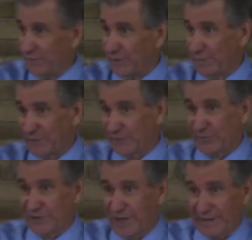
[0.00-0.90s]
Their
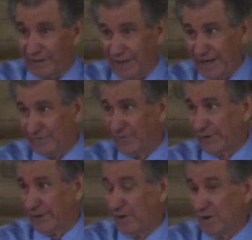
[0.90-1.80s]
ministry is not going to last
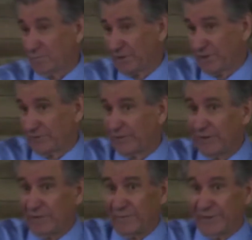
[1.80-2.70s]
very long, because
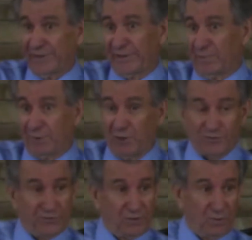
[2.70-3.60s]
they're going to
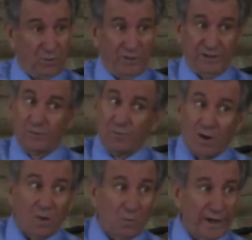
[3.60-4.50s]
approach the Lord in the
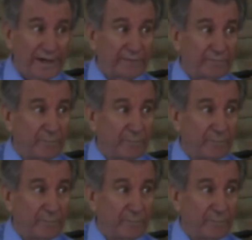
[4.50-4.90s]
wrong way.